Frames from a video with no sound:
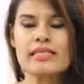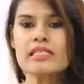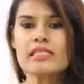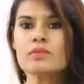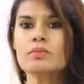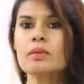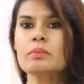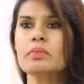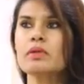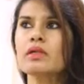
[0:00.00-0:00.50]

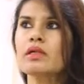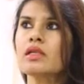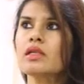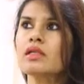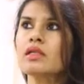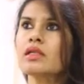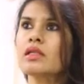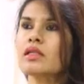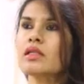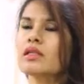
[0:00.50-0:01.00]
These
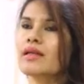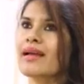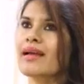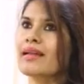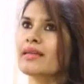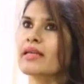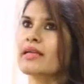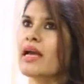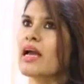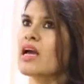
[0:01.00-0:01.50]
people
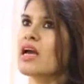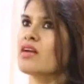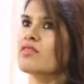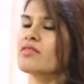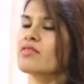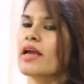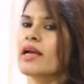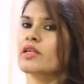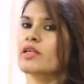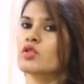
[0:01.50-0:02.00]
can
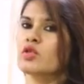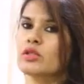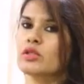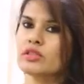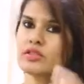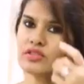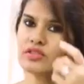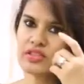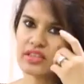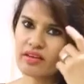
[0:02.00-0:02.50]
have
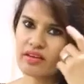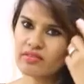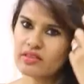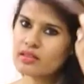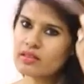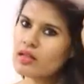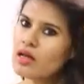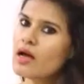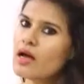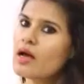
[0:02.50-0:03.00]
actually
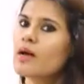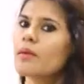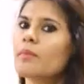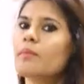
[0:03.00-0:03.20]
travel,